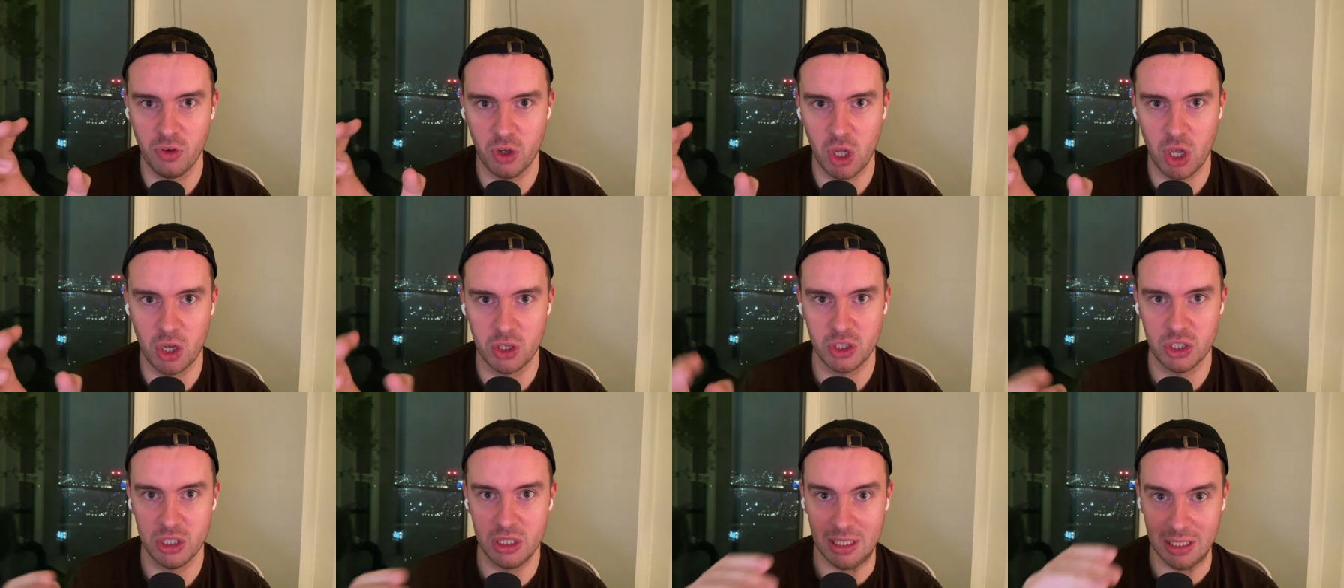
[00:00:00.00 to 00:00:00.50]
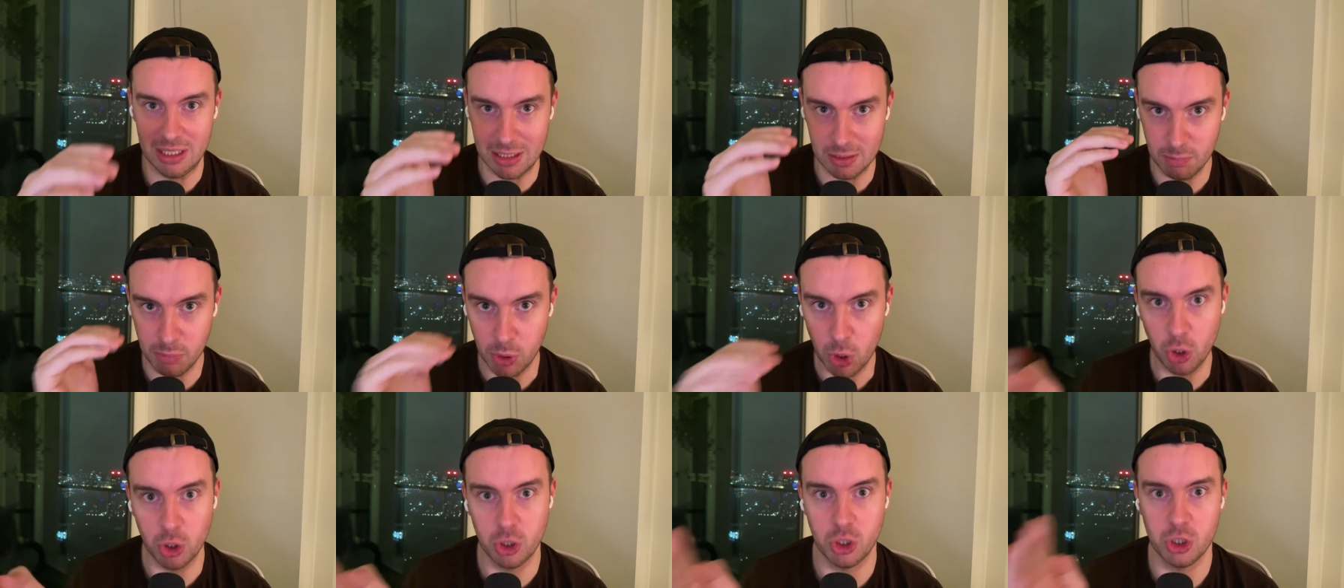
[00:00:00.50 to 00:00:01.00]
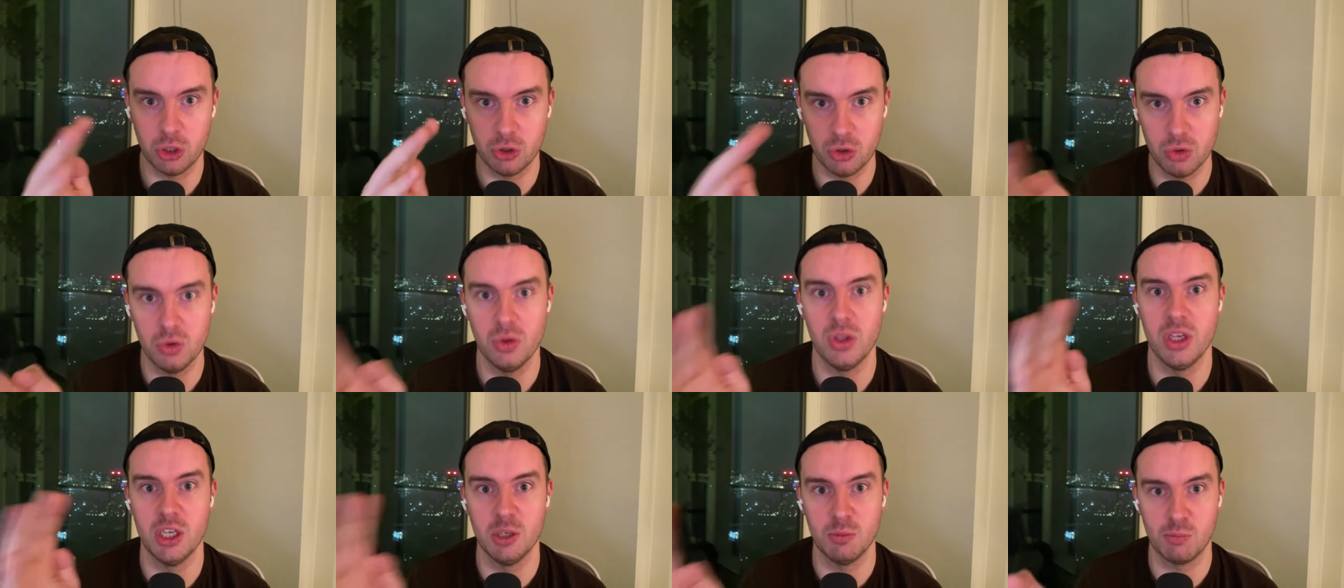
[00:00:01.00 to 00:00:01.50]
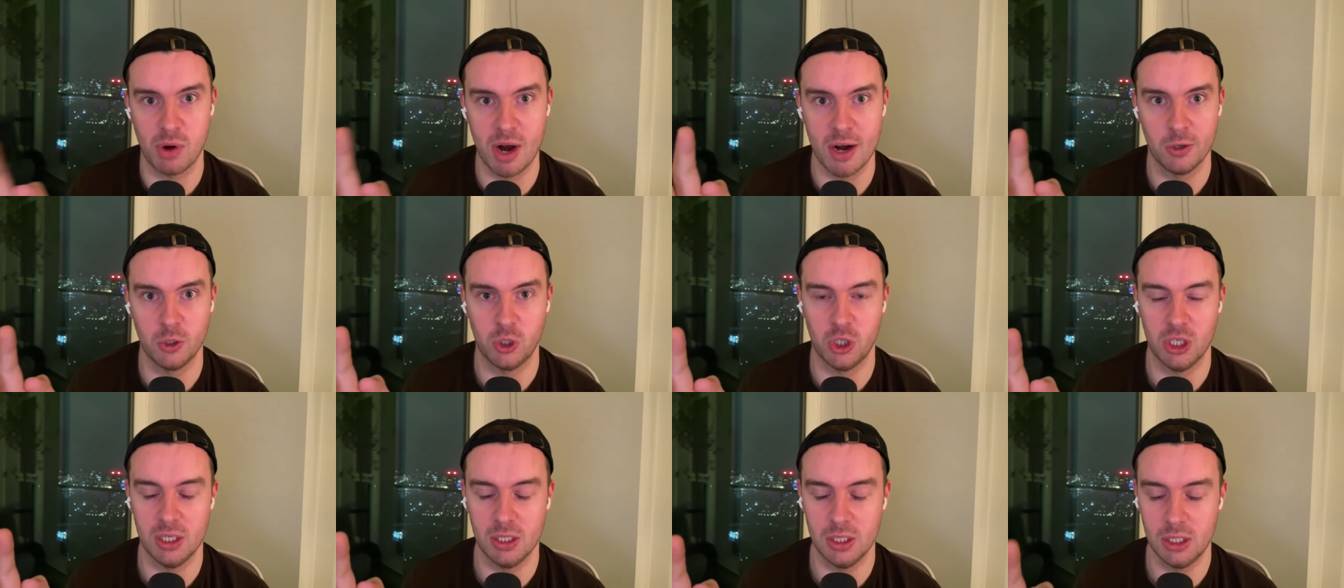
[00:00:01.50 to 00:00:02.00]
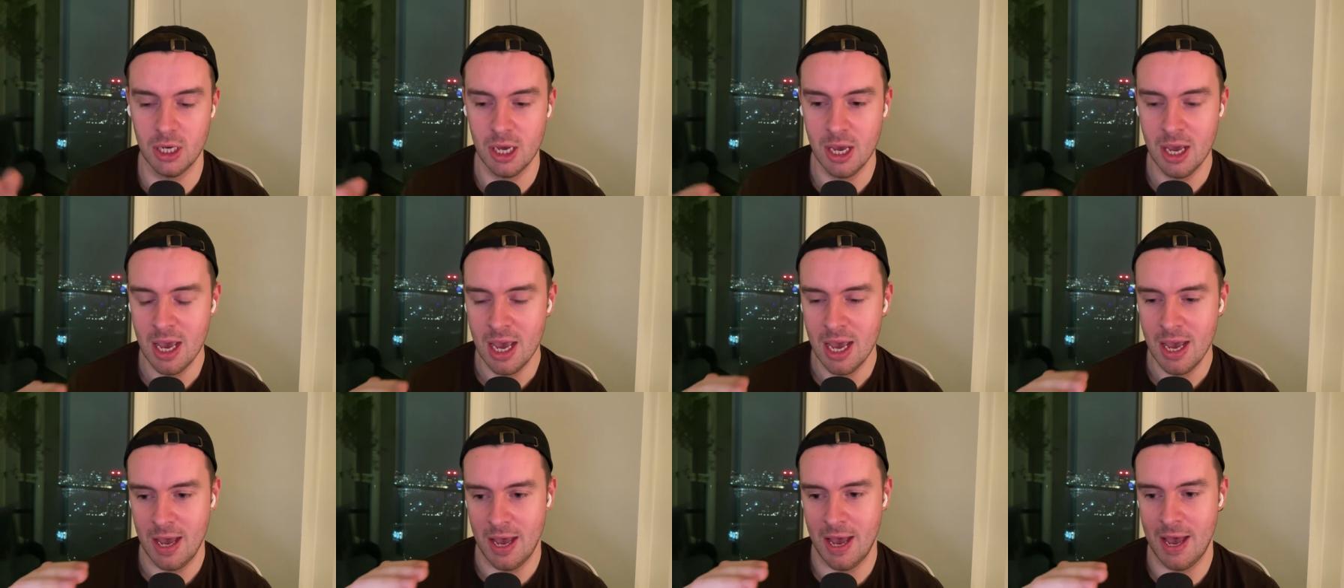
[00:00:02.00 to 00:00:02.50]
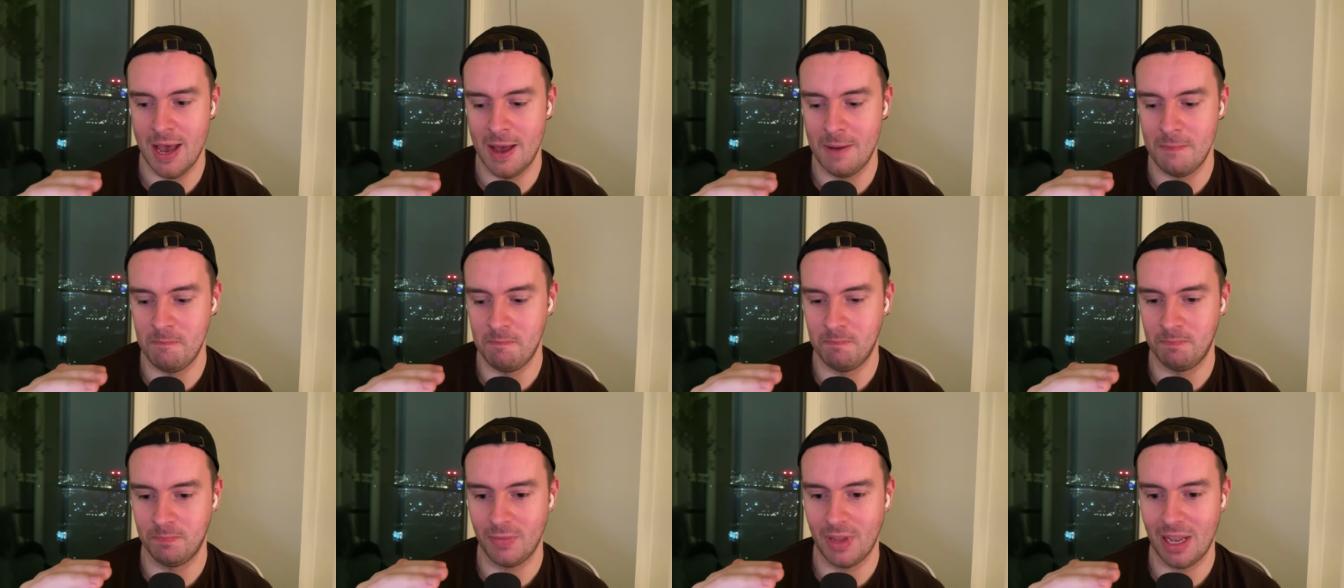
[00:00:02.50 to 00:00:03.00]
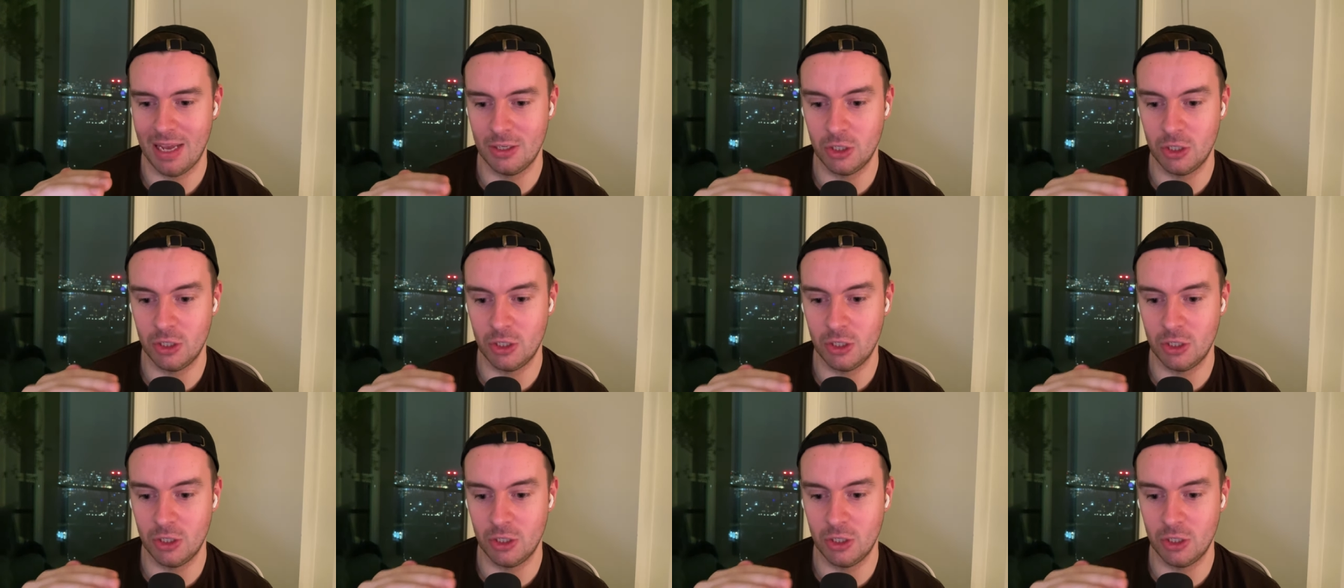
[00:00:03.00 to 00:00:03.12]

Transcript: velocity to push through these branches um,